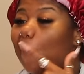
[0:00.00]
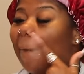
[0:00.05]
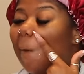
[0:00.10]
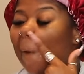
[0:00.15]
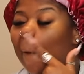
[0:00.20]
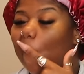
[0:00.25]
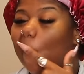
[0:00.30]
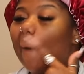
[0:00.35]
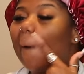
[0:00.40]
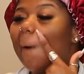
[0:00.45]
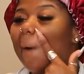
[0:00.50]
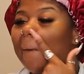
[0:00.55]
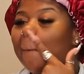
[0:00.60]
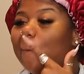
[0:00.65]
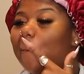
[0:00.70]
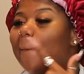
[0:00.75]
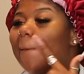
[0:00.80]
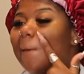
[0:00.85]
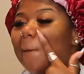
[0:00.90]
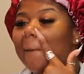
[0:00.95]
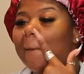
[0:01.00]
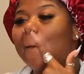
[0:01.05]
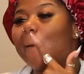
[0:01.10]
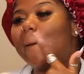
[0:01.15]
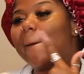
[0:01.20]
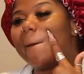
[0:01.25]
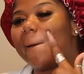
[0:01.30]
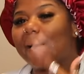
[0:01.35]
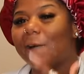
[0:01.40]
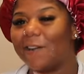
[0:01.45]
Okay,
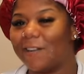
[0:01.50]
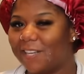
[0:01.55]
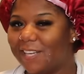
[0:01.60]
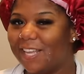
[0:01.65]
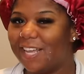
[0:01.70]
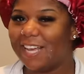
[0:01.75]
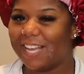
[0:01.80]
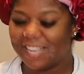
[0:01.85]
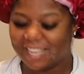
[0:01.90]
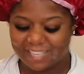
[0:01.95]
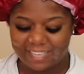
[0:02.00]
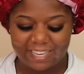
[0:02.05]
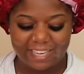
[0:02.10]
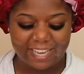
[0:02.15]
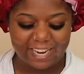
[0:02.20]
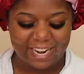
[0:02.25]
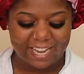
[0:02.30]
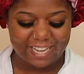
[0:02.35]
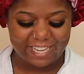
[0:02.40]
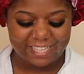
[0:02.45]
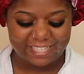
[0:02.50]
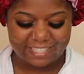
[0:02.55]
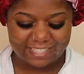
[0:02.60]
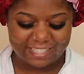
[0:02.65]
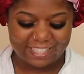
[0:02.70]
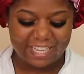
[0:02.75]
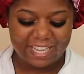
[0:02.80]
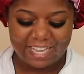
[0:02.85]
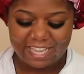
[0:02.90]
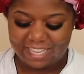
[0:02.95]
purr. Look at us.
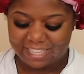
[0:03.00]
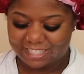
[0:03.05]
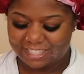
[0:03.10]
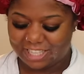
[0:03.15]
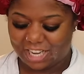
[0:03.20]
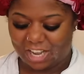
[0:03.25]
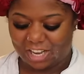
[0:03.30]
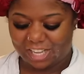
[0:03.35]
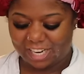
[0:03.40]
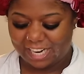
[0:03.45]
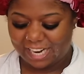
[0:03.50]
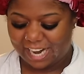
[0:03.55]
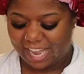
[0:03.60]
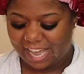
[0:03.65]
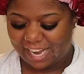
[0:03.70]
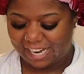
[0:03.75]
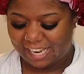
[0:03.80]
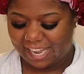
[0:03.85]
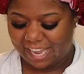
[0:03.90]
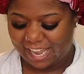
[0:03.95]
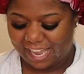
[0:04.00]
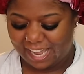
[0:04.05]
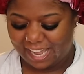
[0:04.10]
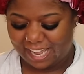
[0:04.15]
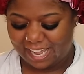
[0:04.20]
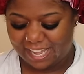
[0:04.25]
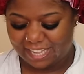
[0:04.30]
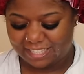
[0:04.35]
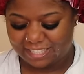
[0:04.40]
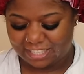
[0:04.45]
Talking it out
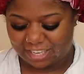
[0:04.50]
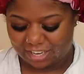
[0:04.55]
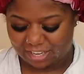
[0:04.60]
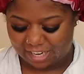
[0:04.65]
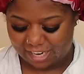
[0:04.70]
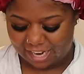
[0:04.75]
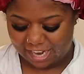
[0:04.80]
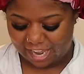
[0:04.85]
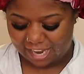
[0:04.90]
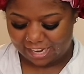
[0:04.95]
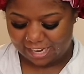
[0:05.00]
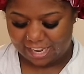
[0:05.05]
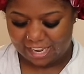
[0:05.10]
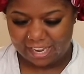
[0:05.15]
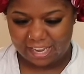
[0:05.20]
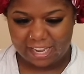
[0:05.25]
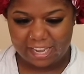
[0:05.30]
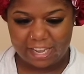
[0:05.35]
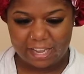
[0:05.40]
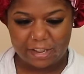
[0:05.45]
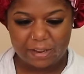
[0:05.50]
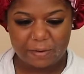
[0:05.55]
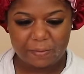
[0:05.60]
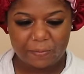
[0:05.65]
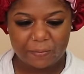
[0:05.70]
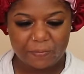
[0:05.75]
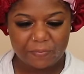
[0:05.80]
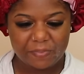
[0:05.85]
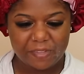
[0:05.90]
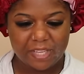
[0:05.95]

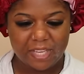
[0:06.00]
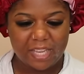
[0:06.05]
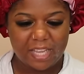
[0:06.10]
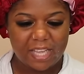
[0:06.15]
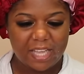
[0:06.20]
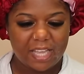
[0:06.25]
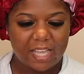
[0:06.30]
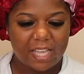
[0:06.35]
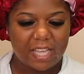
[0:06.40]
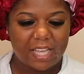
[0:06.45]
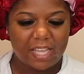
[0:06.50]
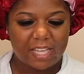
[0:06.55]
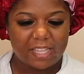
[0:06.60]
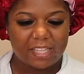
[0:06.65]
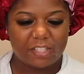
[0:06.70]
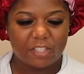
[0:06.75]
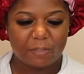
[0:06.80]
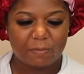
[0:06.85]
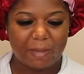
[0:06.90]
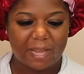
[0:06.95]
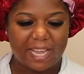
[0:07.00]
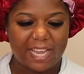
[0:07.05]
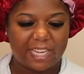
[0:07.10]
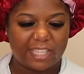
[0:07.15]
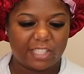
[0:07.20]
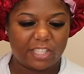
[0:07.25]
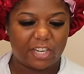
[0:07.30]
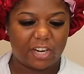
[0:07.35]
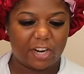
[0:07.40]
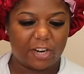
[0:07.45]
again. This is my
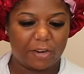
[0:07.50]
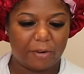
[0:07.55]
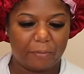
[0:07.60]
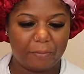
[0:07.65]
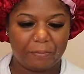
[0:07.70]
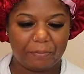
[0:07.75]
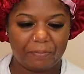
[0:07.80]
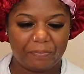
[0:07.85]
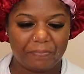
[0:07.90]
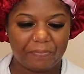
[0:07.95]
Exoderm.